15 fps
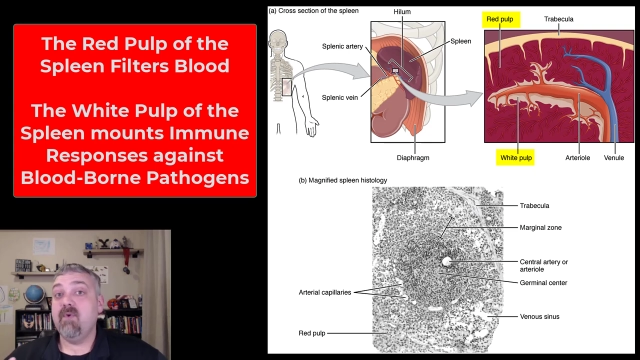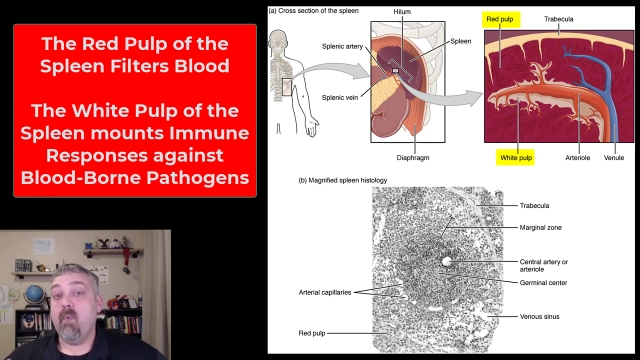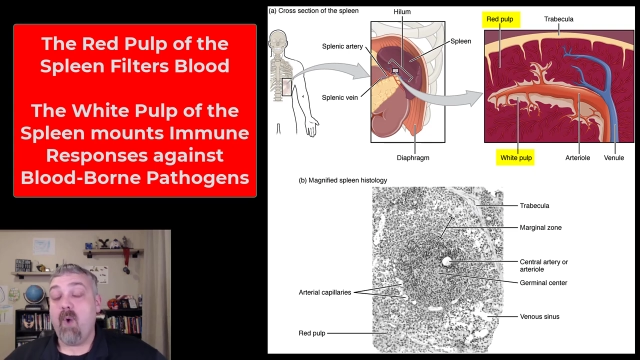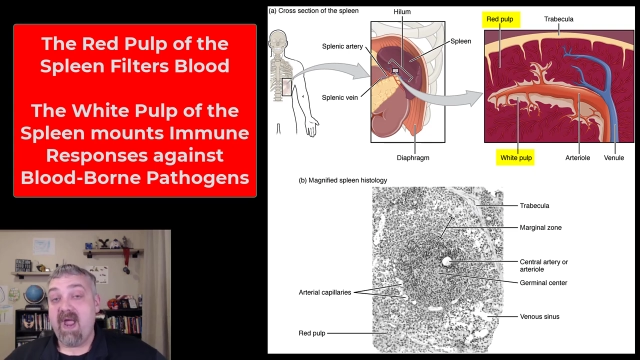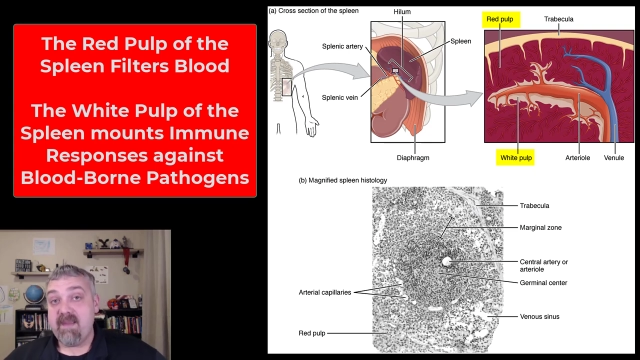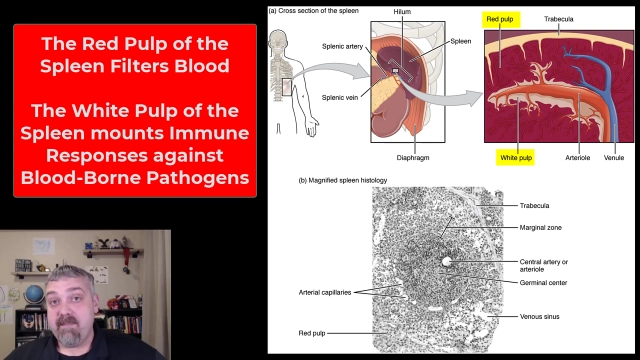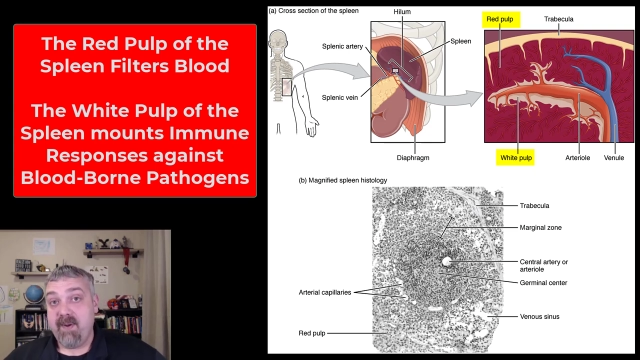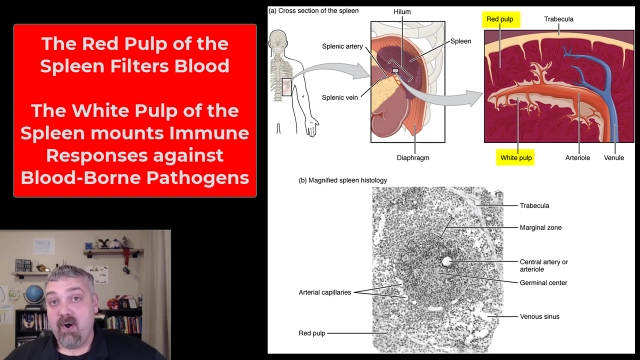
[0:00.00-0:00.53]
The
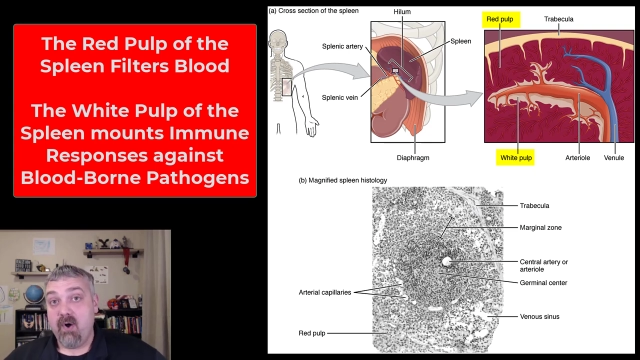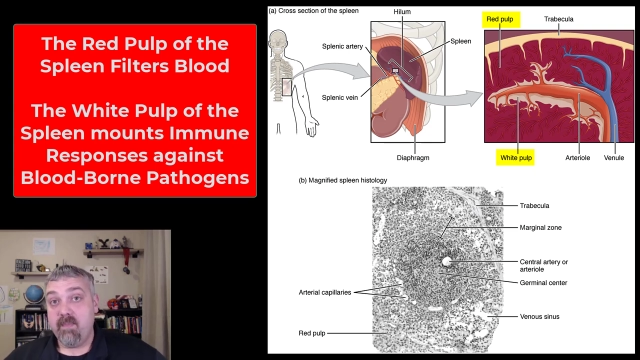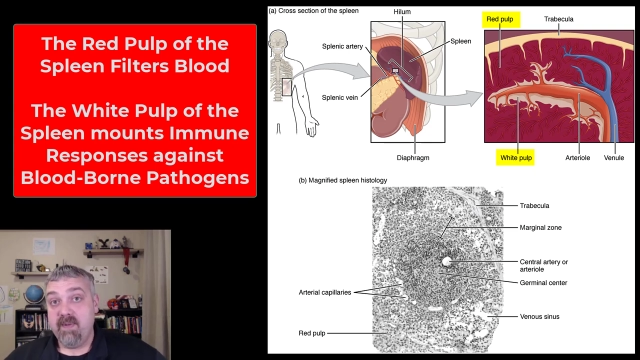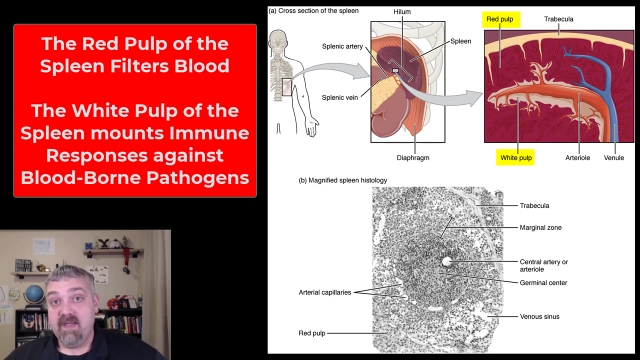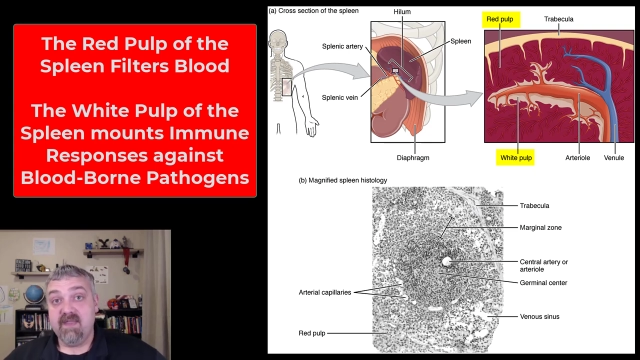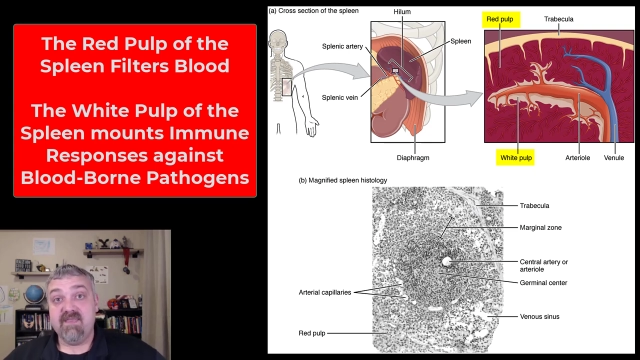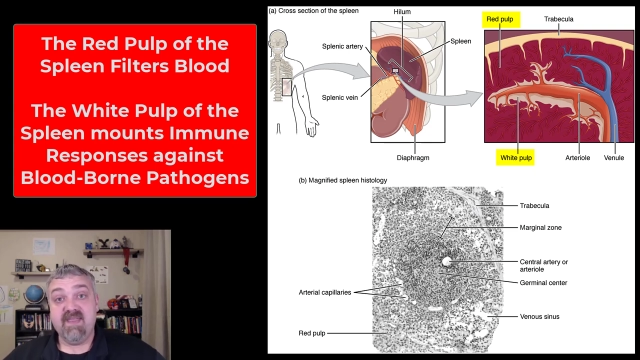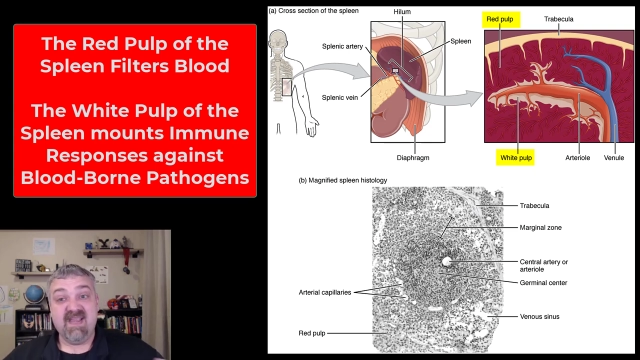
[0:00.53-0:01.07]
white
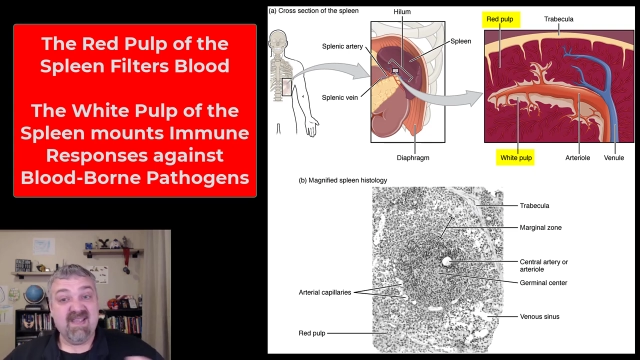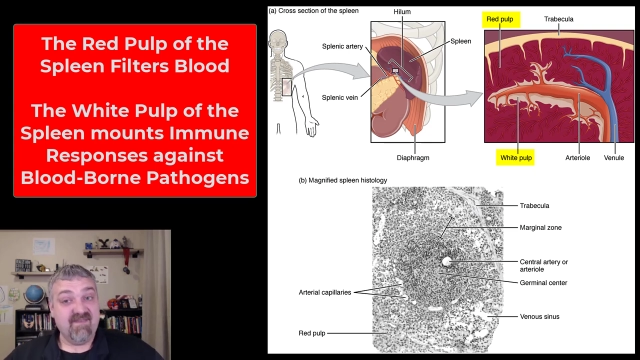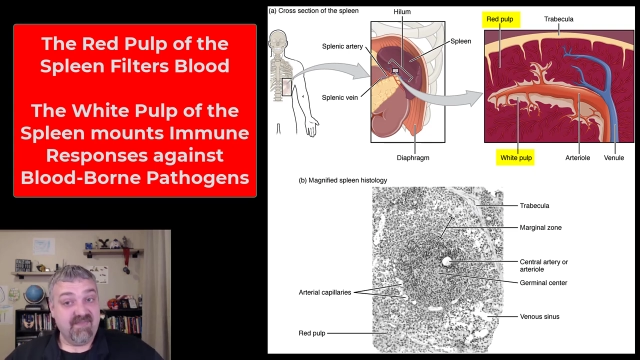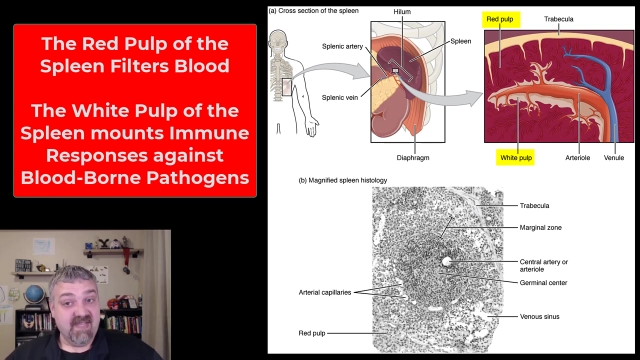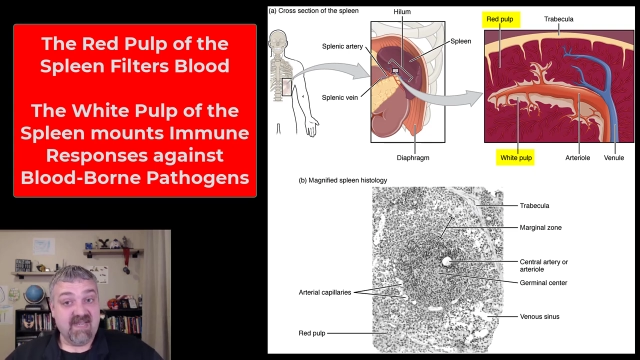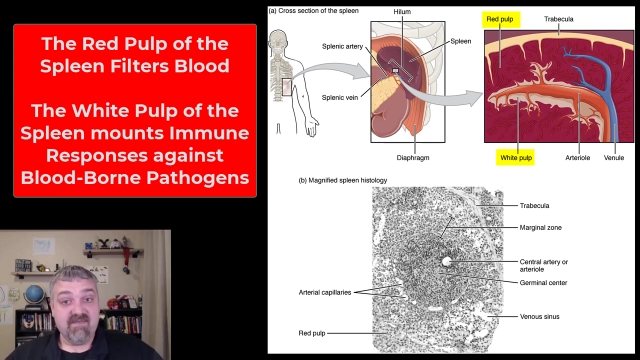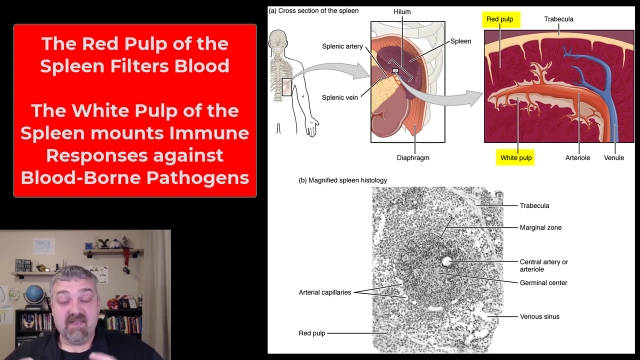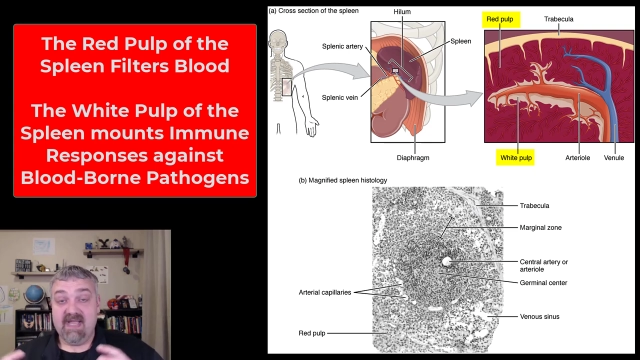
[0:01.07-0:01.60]
pulp,
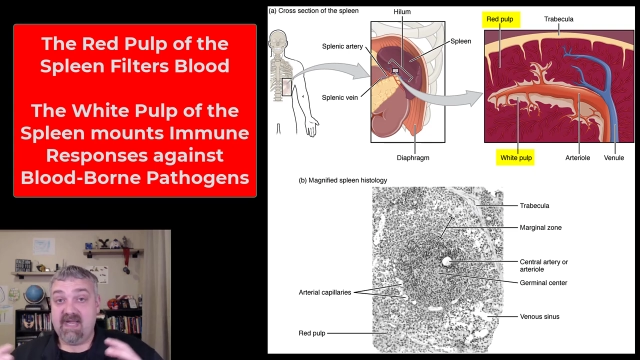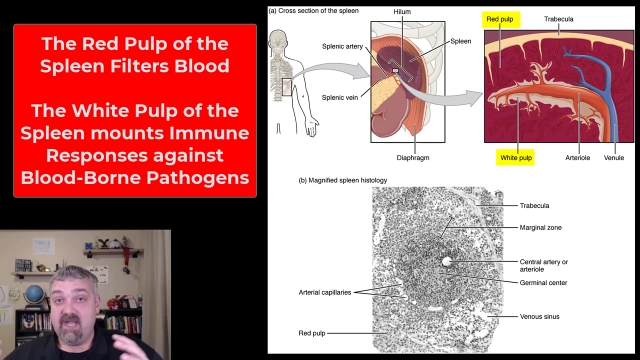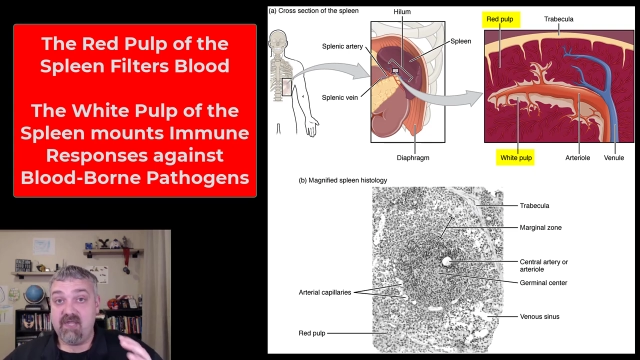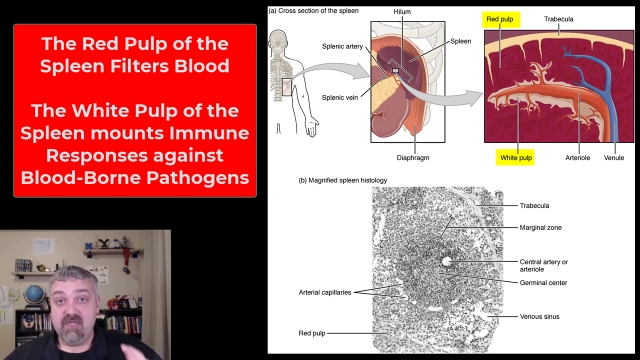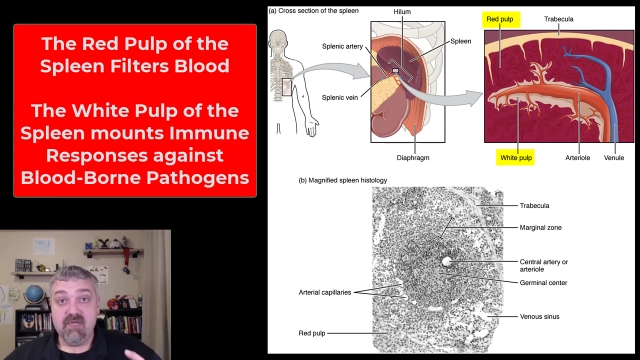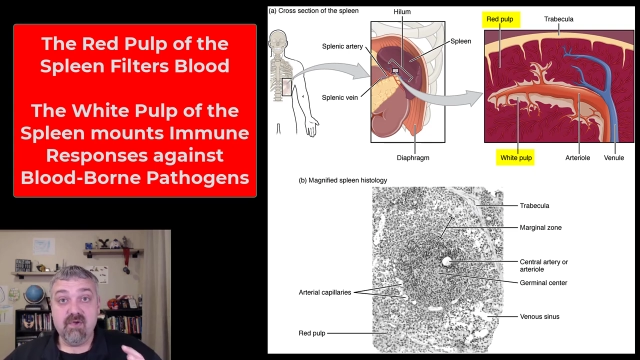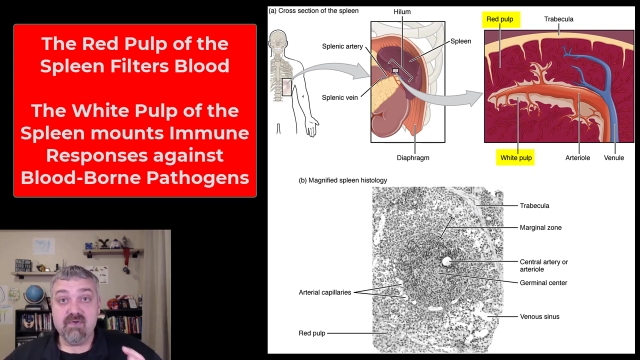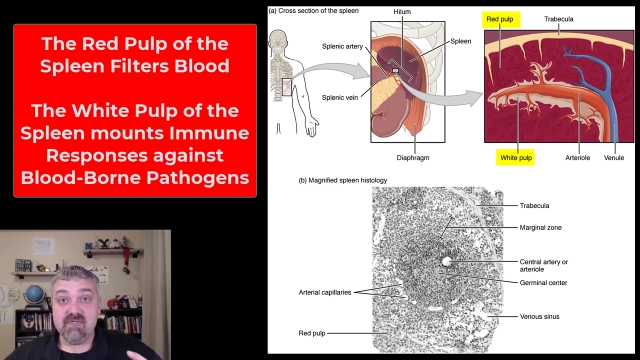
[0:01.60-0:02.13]
think, think Think of it like
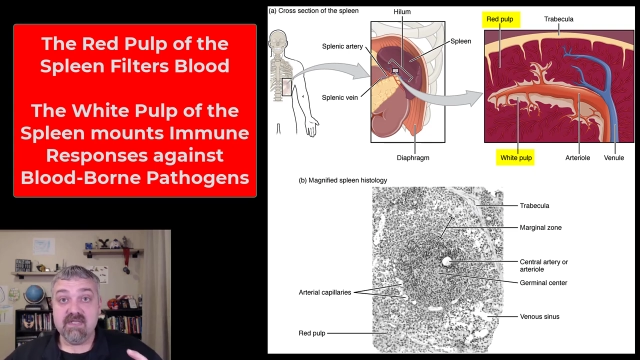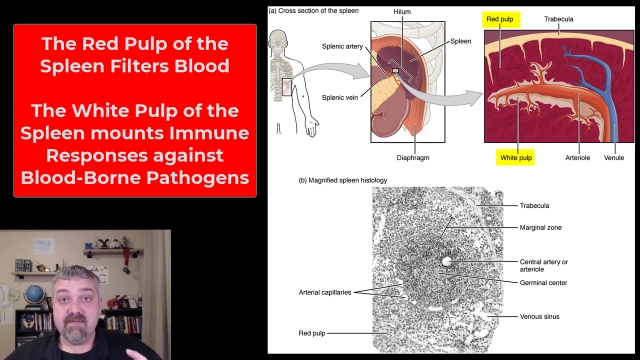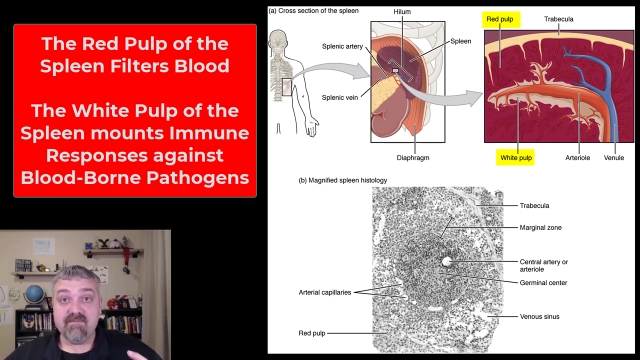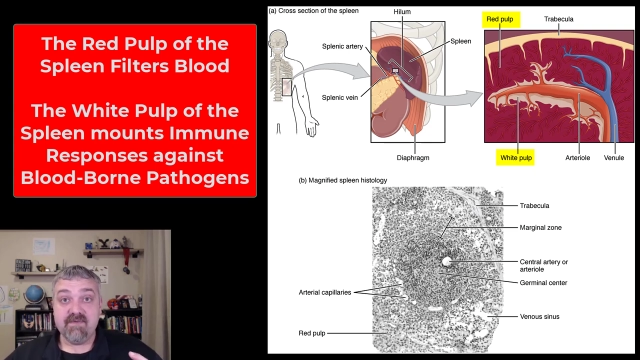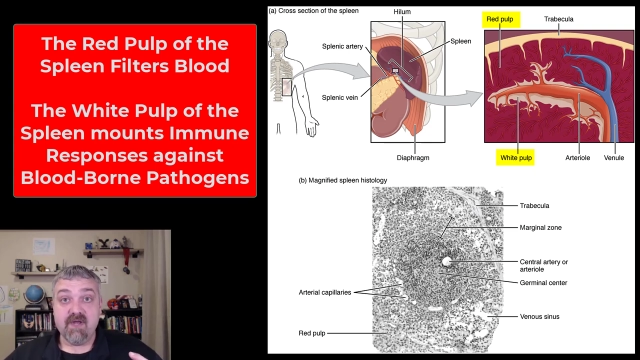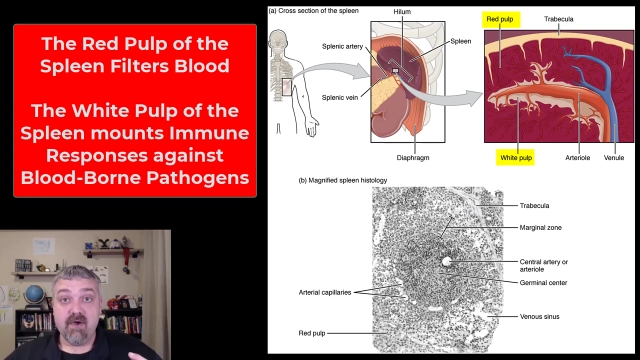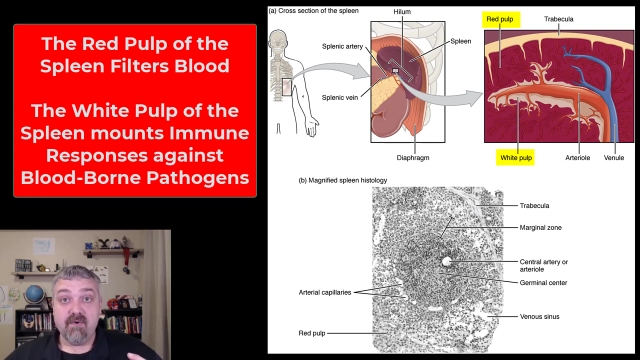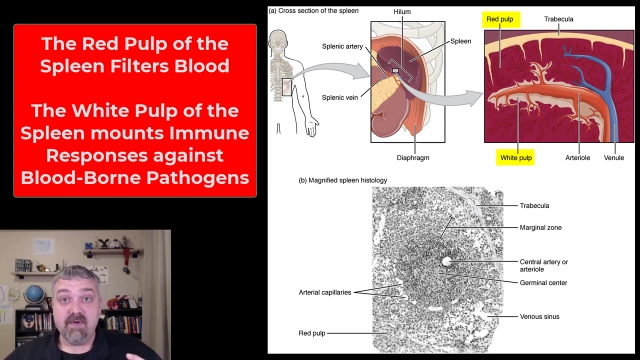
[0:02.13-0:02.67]
a huge
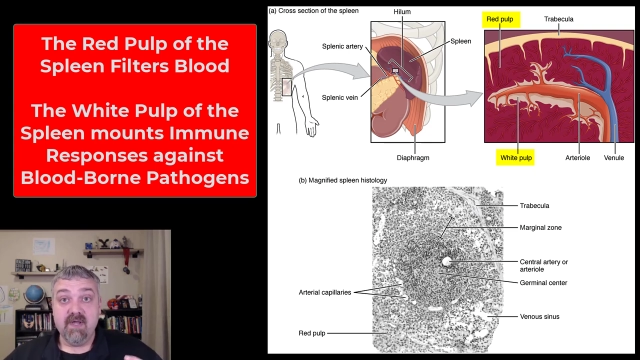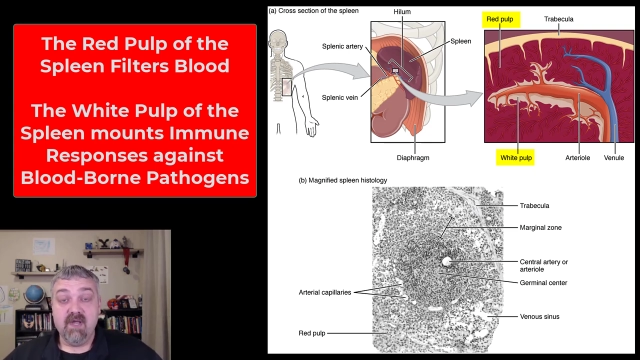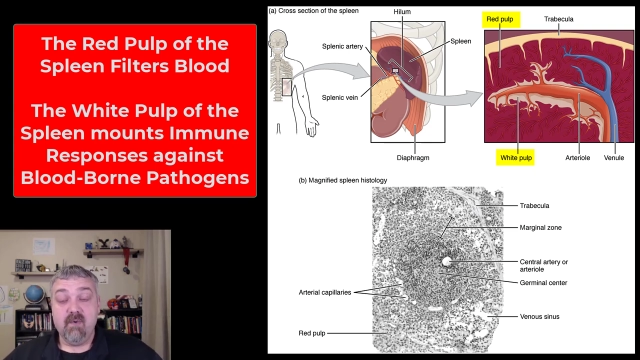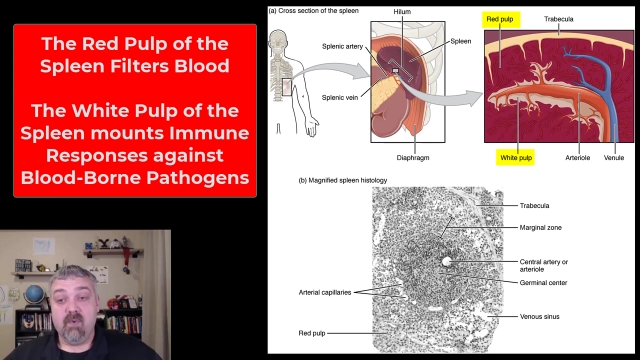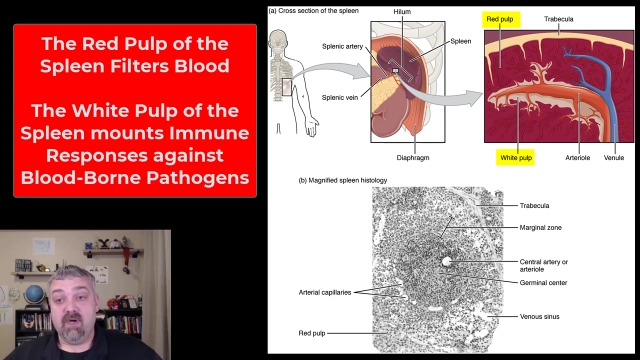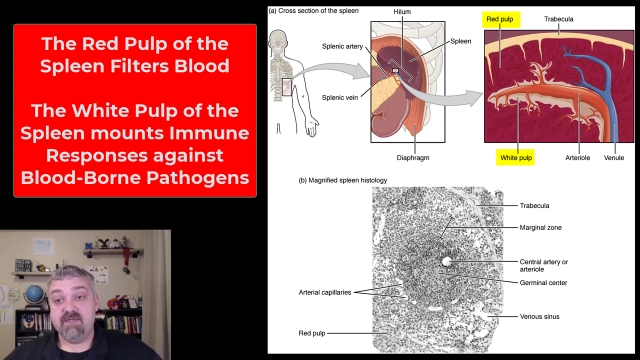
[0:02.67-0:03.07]
lymph node